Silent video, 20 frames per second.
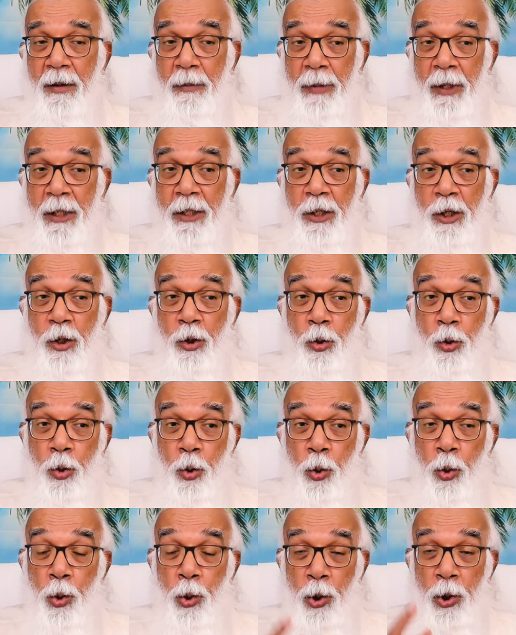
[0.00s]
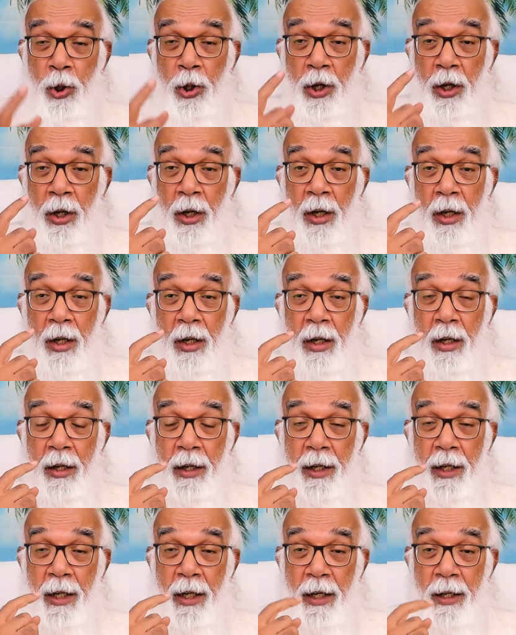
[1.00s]
But the goal
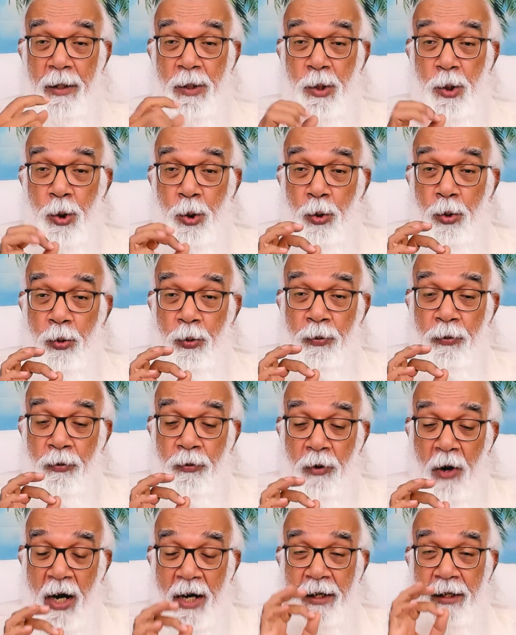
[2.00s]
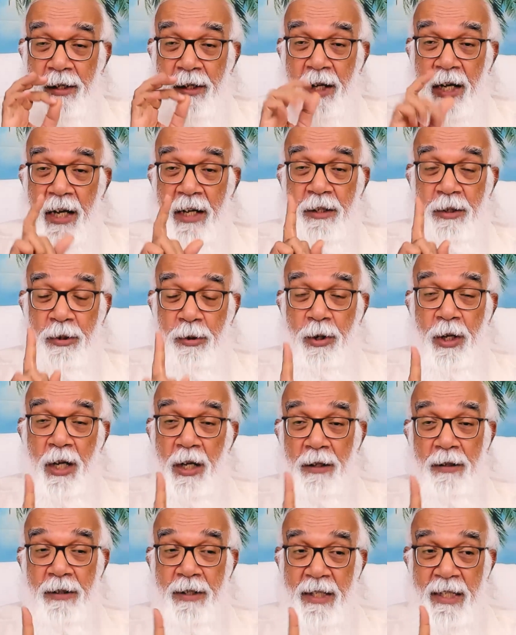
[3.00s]
is to find that
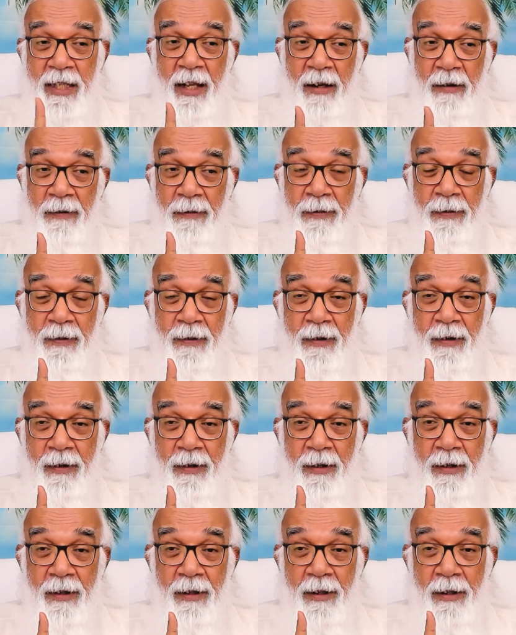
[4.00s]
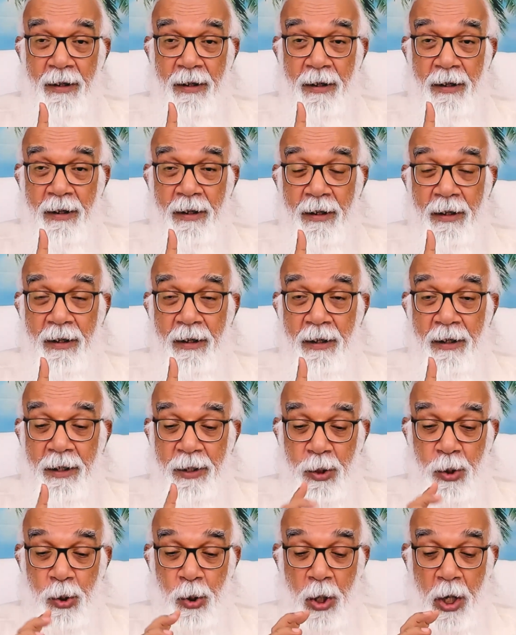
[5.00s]
real self.
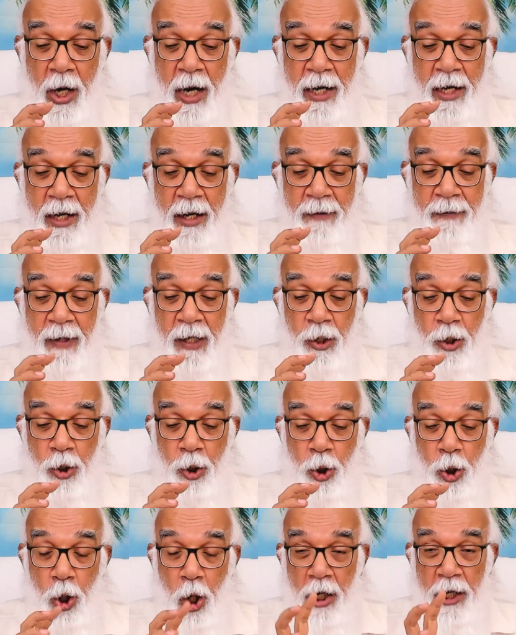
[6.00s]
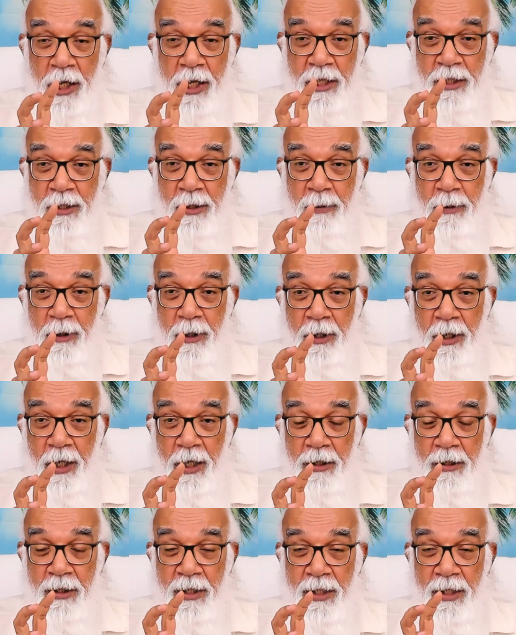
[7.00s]
So I have a knowledge of the real